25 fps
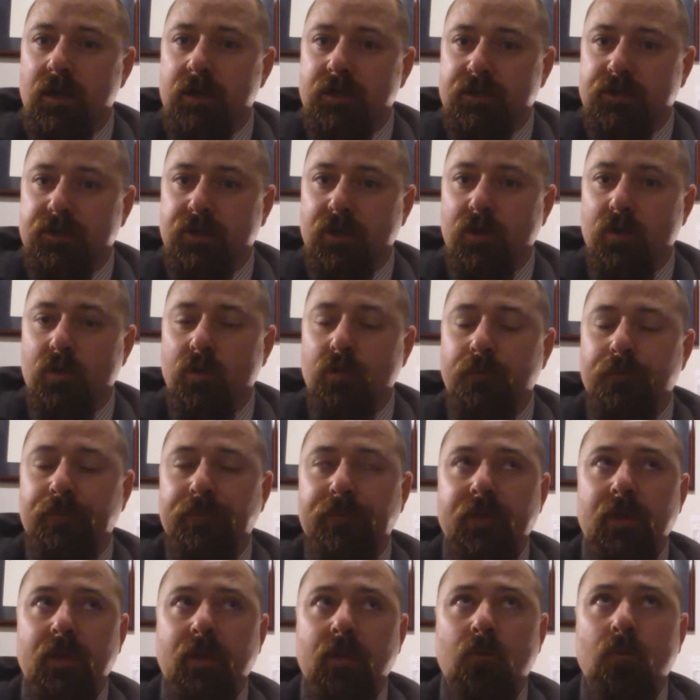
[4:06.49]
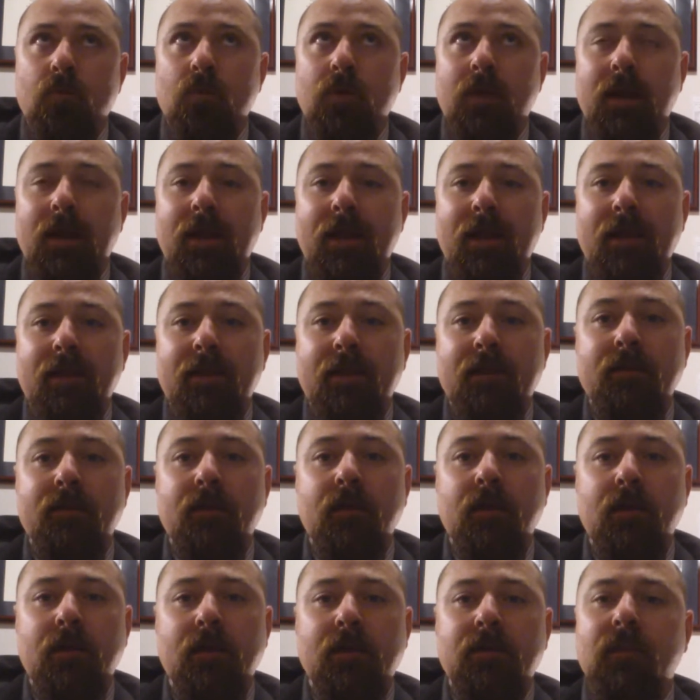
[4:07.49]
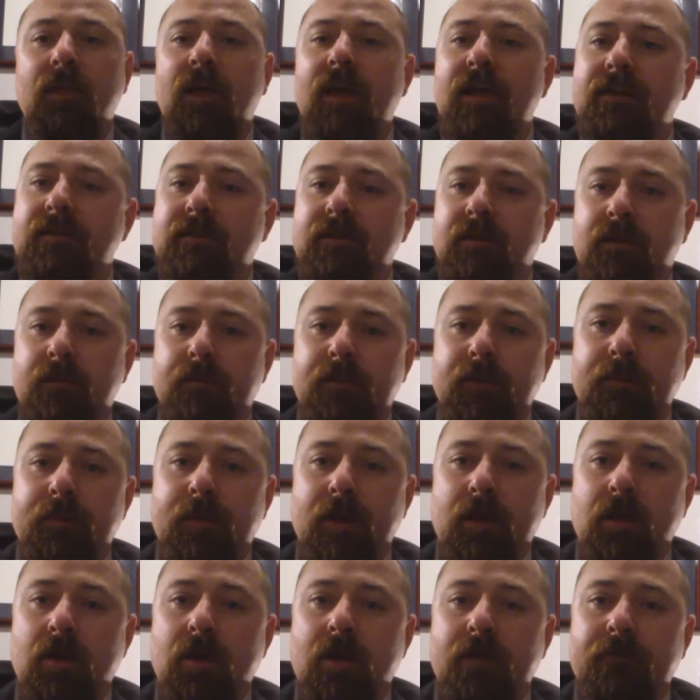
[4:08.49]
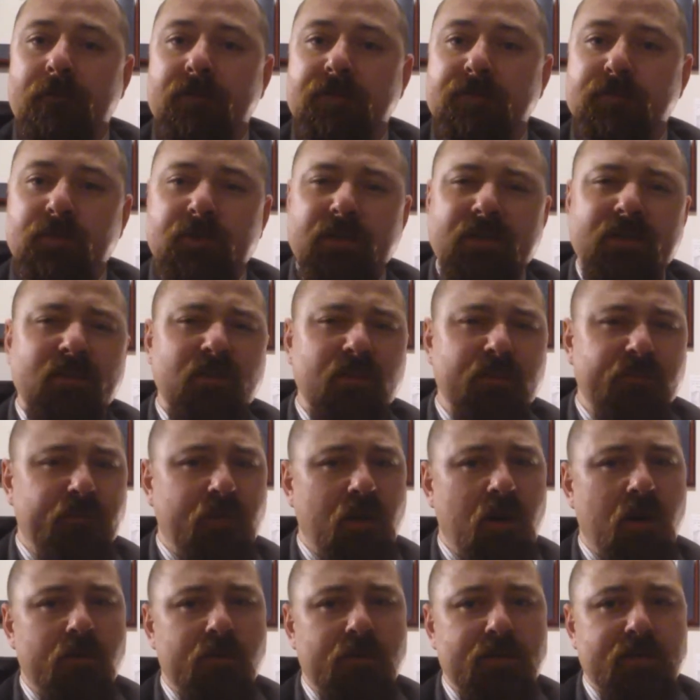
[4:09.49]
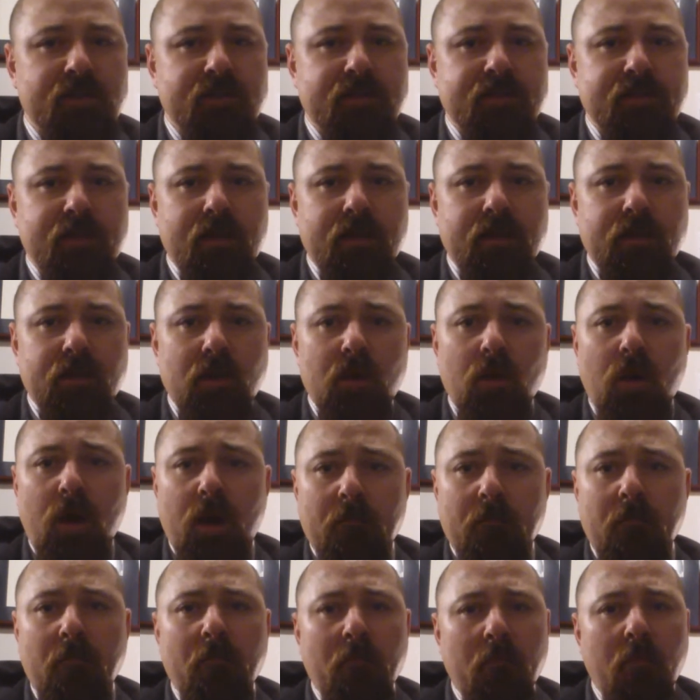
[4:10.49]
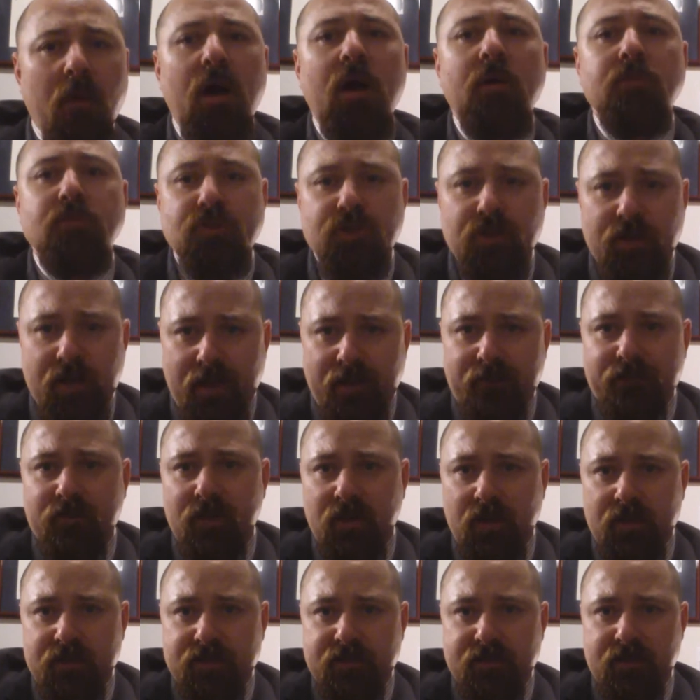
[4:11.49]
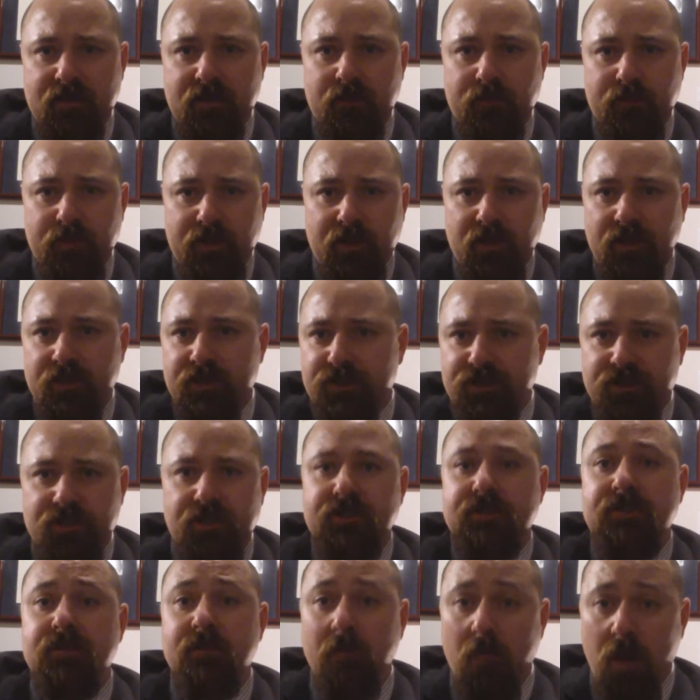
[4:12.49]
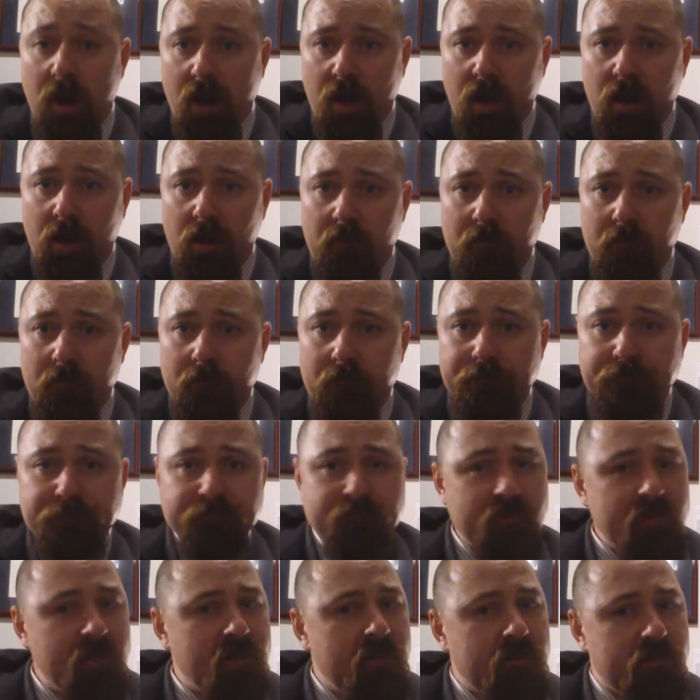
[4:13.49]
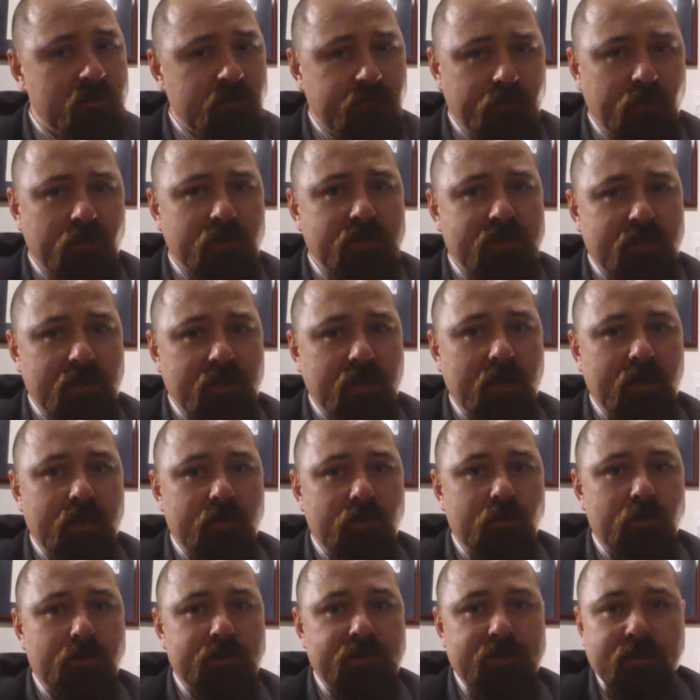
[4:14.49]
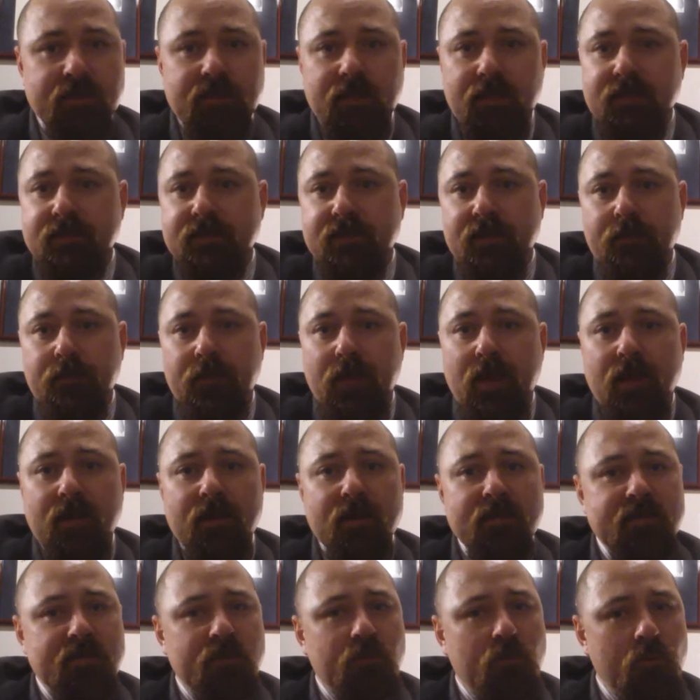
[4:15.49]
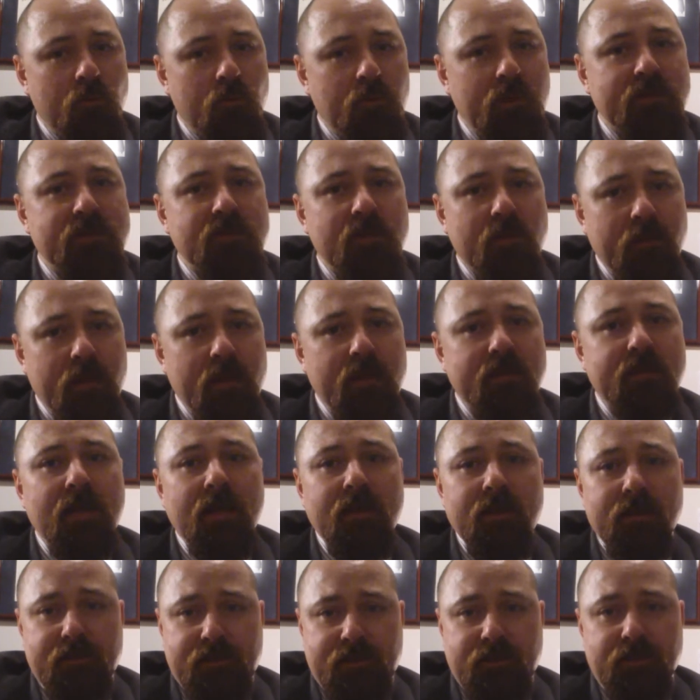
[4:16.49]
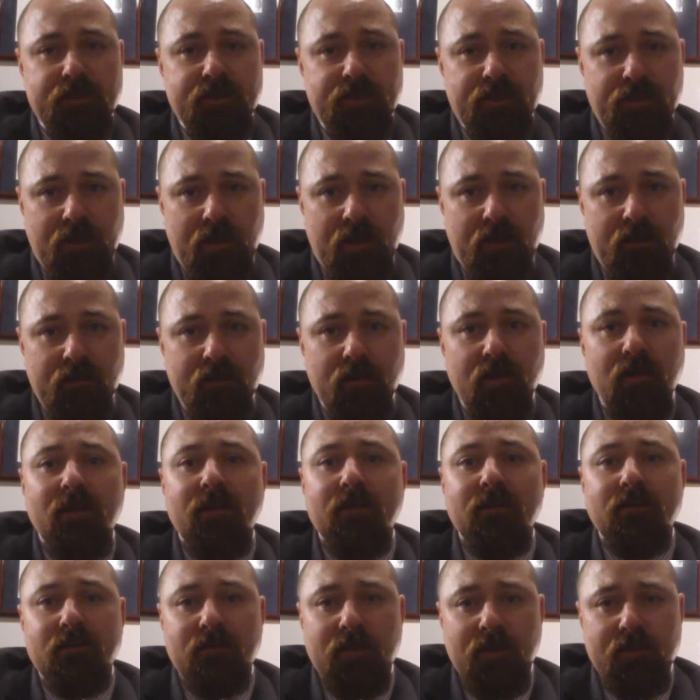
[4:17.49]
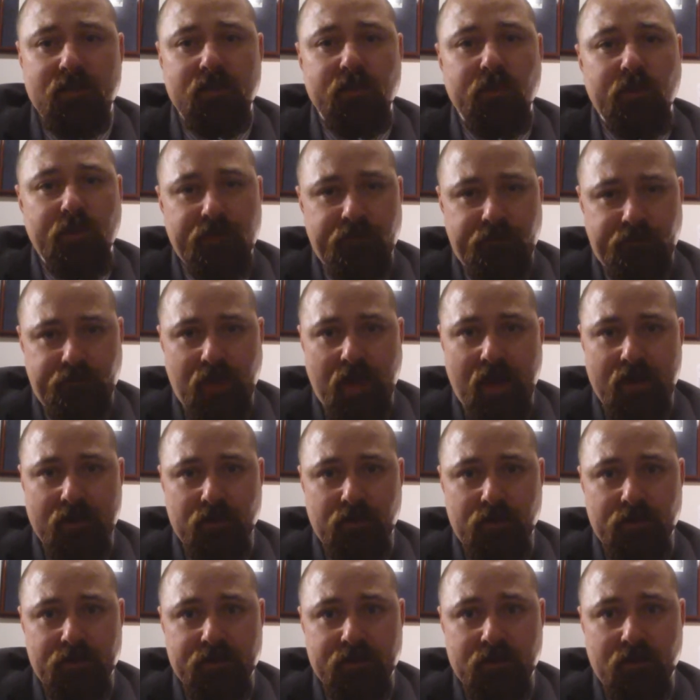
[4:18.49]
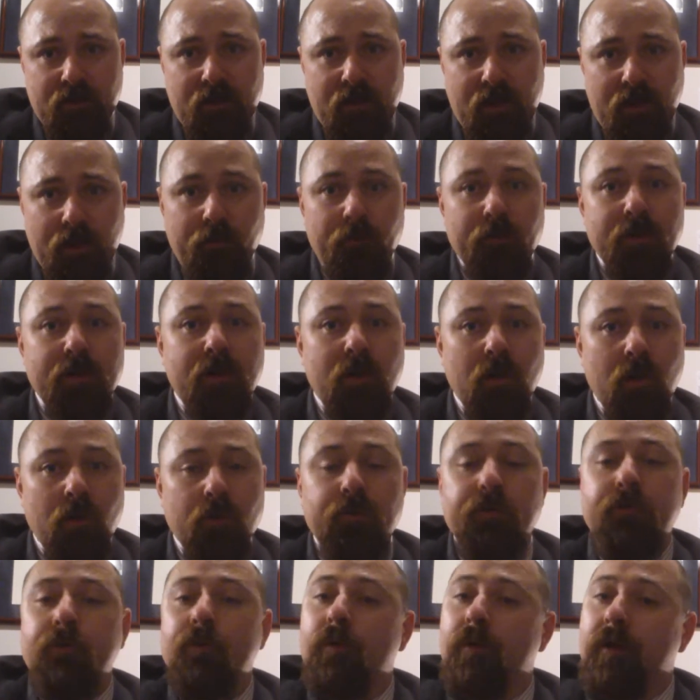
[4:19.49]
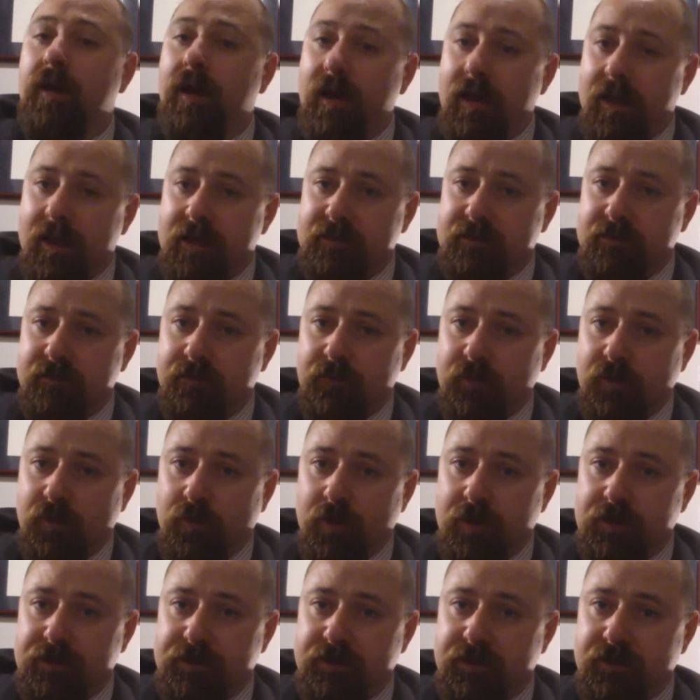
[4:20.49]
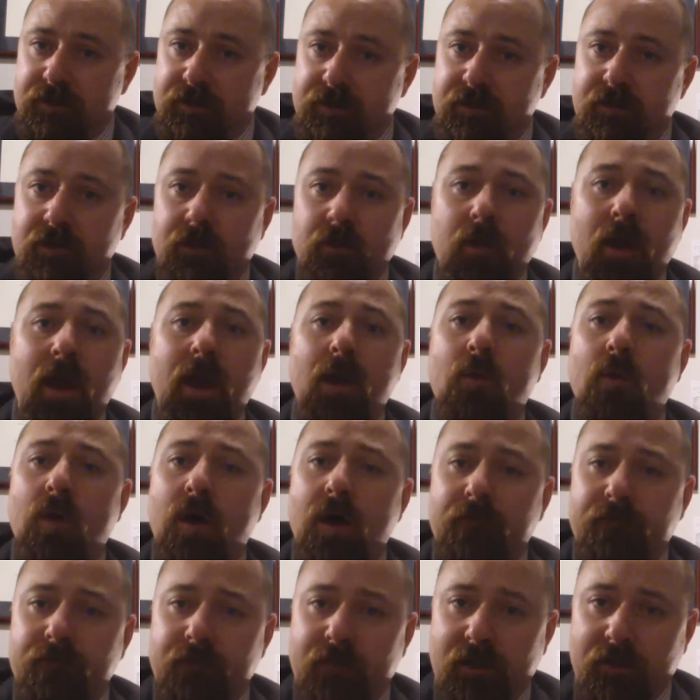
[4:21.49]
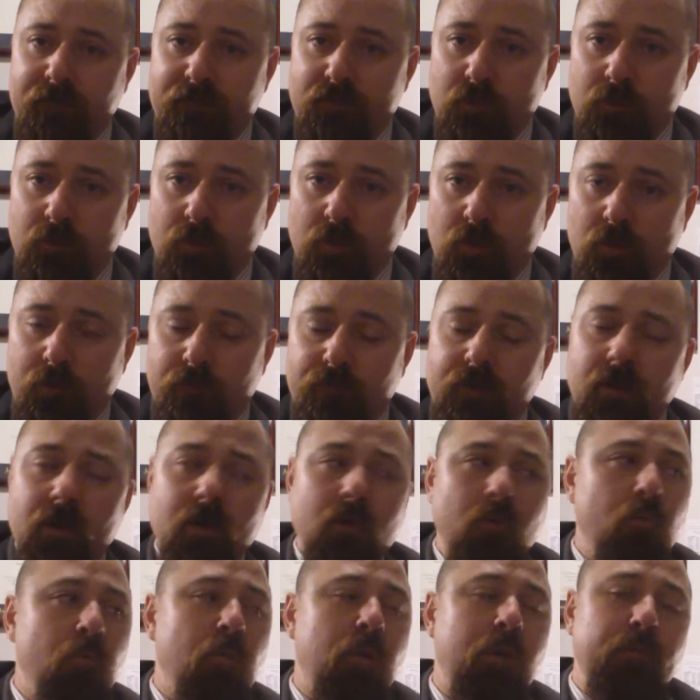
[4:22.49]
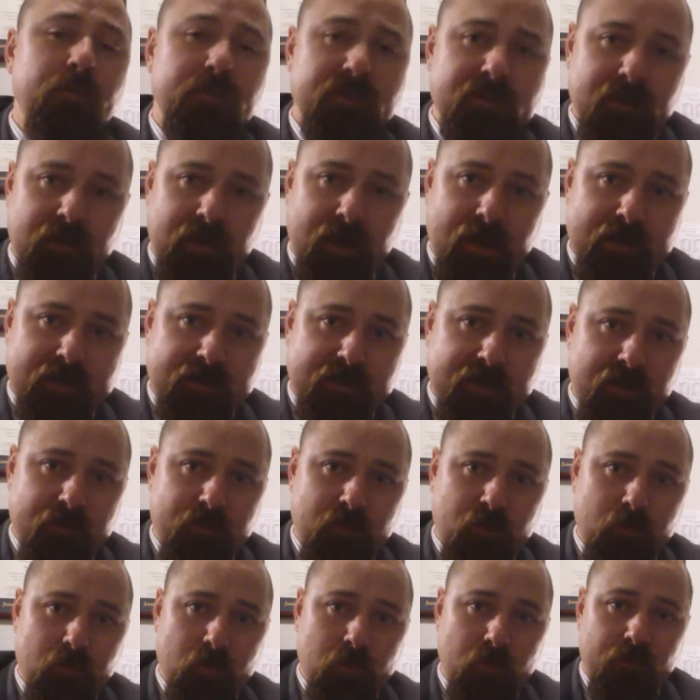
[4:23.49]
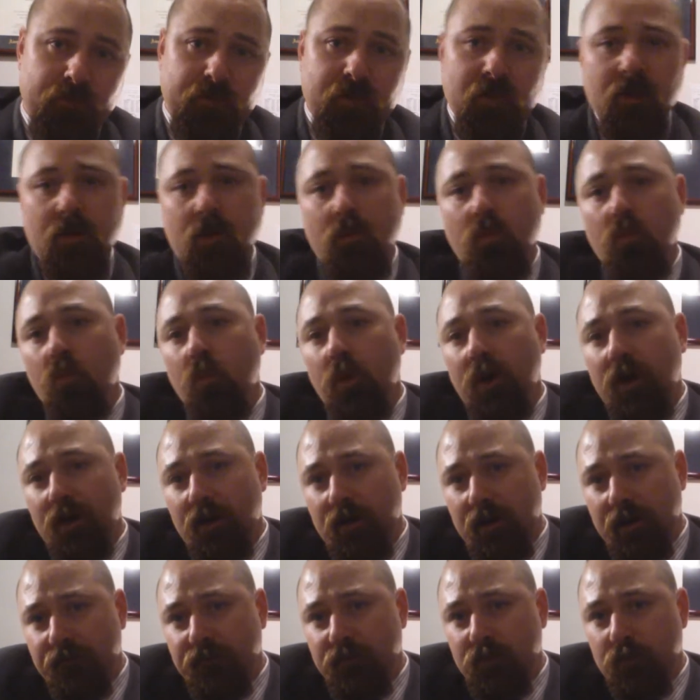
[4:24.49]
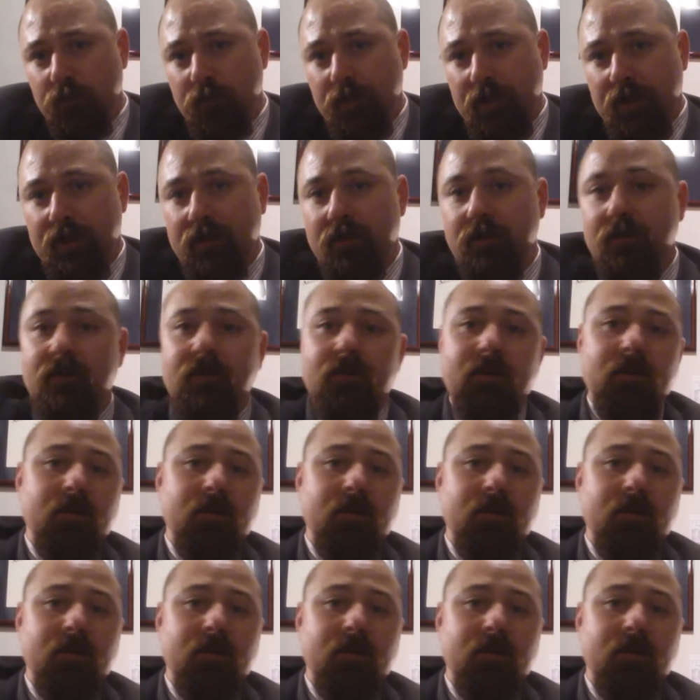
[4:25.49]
So when I get clients that come into my office, particularly fathers that say, mom should have custody because she's the mom, the first thing I do is I take a step back and I say, well, let's not make that decision yet. Let's look at the factors. And we go through and I ask them the questions. How often have you moved? When was the last time you moved? Where have you been?